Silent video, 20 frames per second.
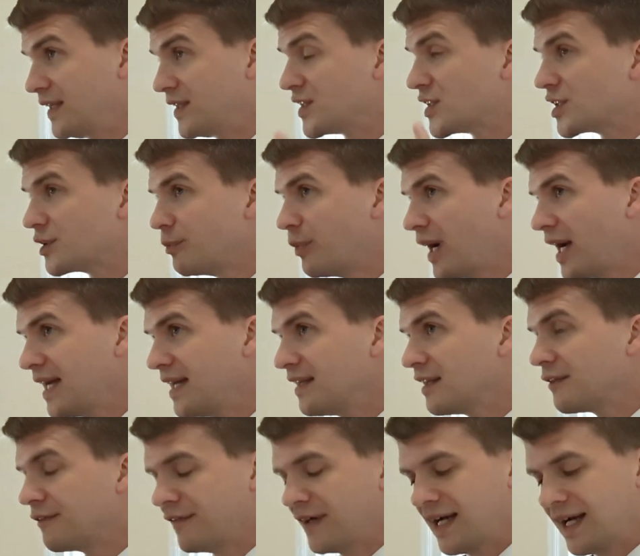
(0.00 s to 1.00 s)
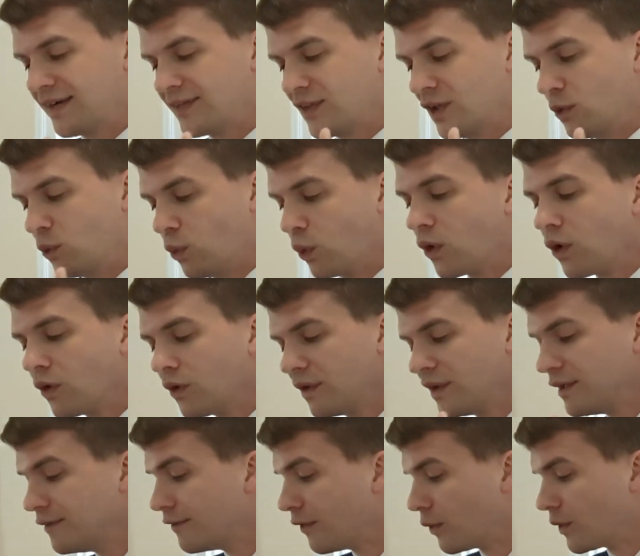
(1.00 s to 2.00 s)
despite the fact that
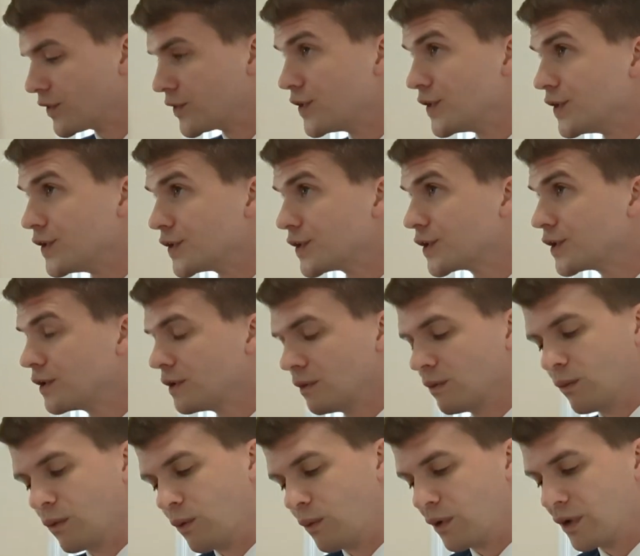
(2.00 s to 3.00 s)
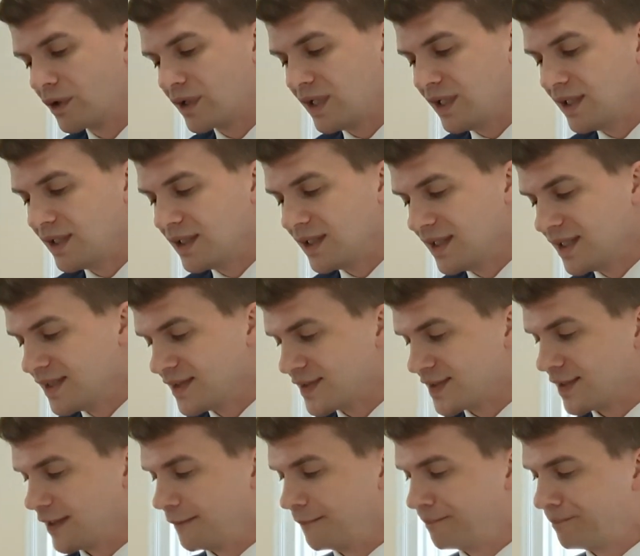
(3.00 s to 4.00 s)
worldly forces were working
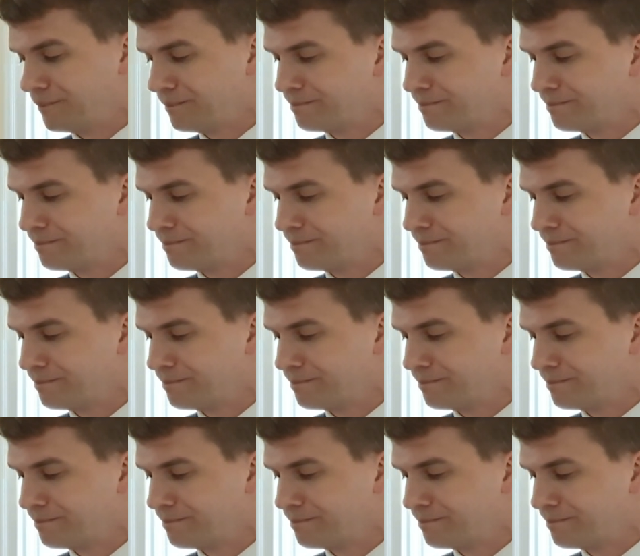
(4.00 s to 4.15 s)
against them.